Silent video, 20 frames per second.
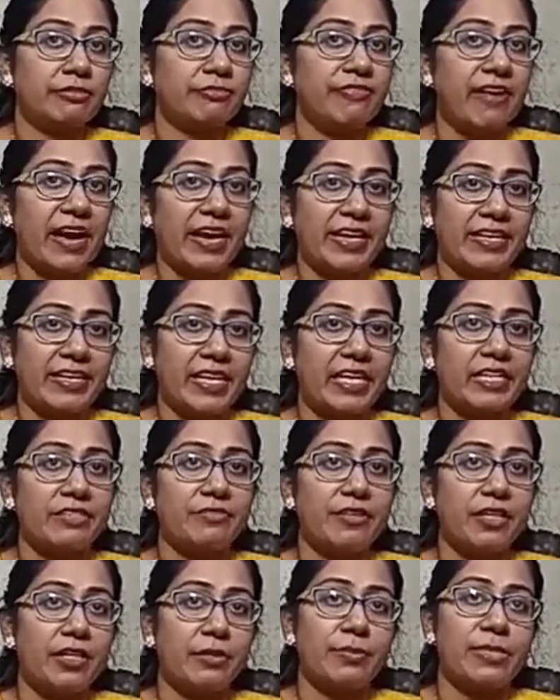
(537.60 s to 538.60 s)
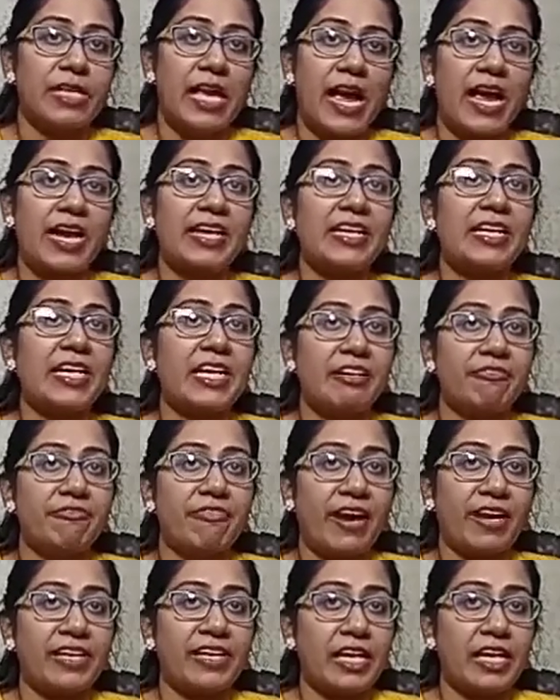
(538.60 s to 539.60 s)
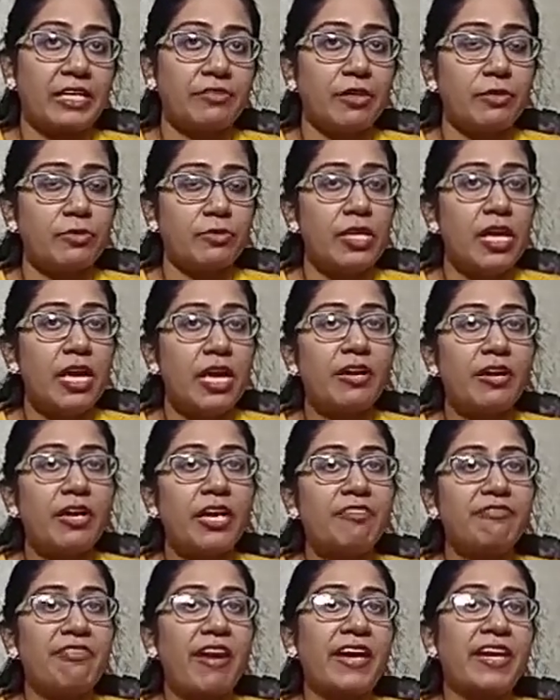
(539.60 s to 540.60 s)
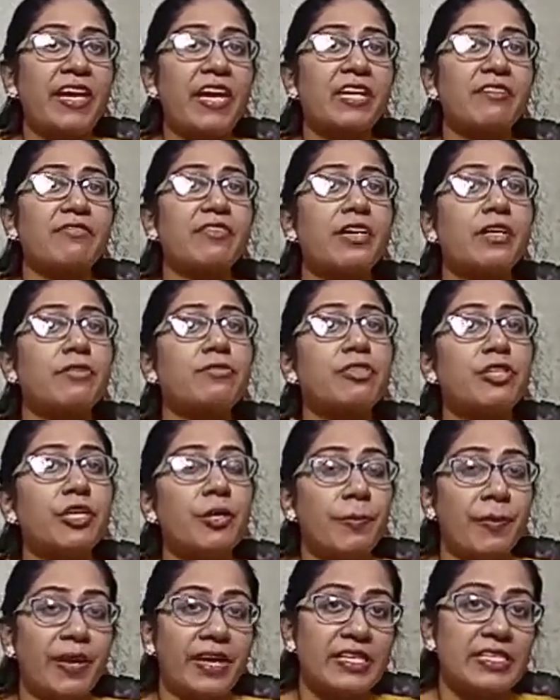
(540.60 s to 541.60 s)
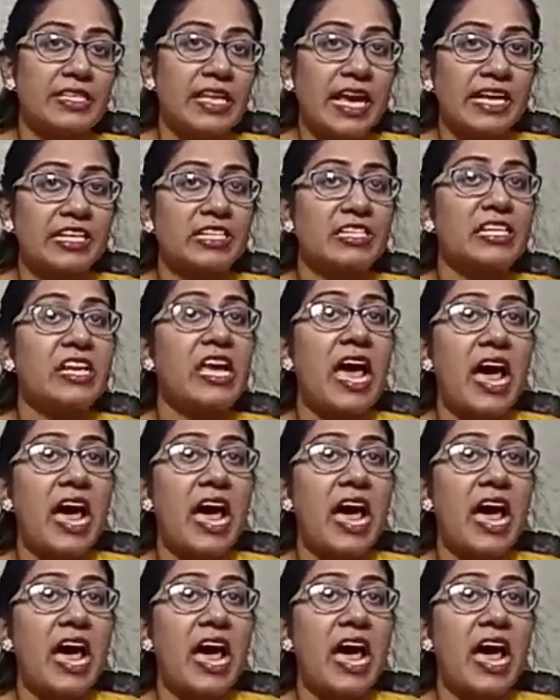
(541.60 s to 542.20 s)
finite verbs and infinite verbs. Infinite verbs remains as the